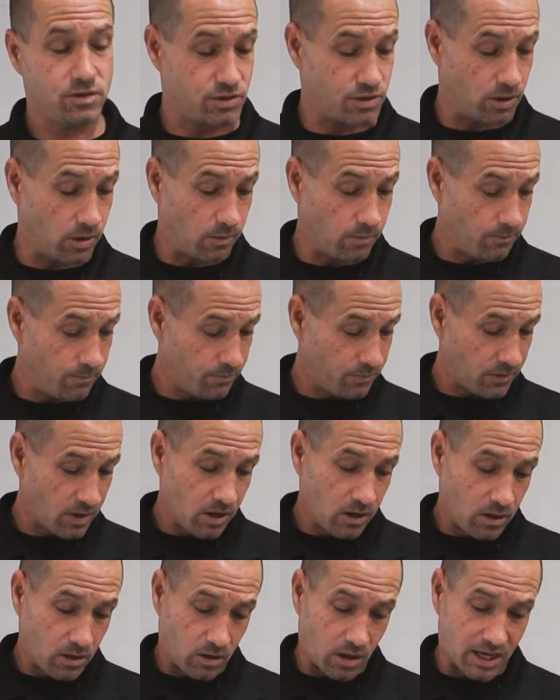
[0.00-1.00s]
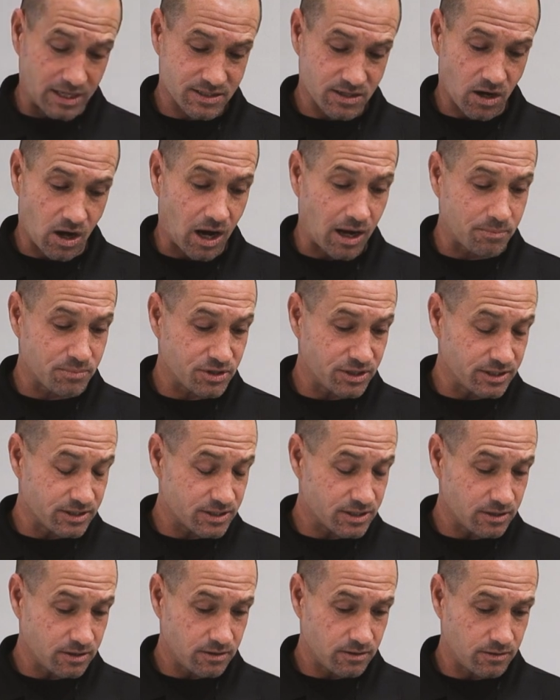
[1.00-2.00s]
So lots of
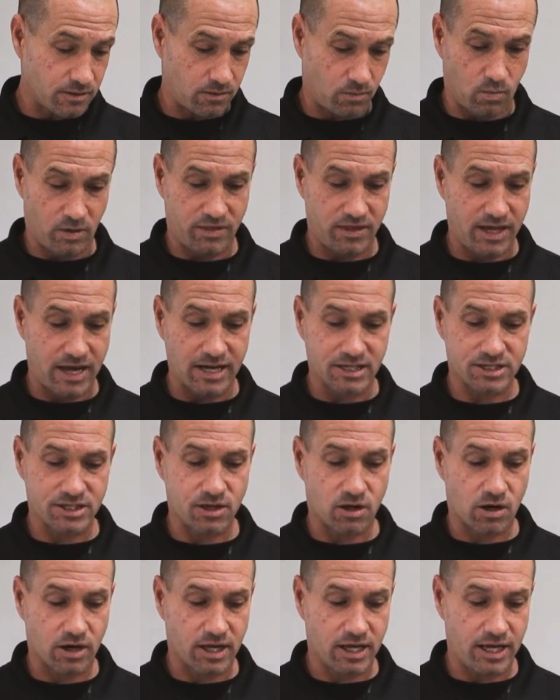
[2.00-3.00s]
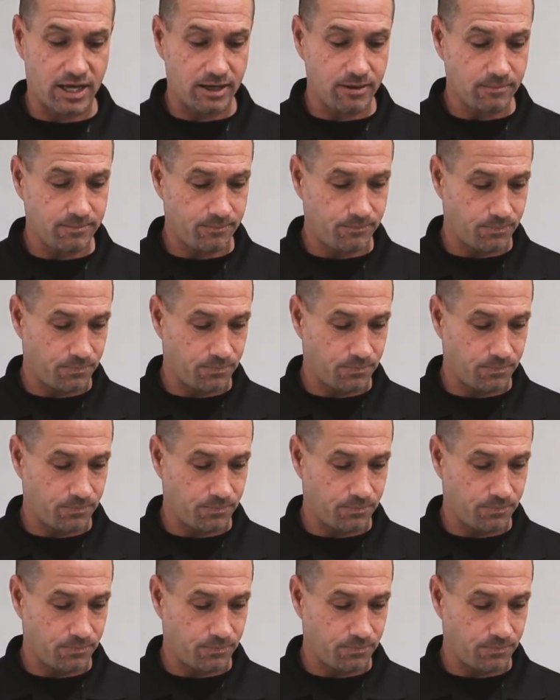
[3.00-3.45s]
options with the HCR kit,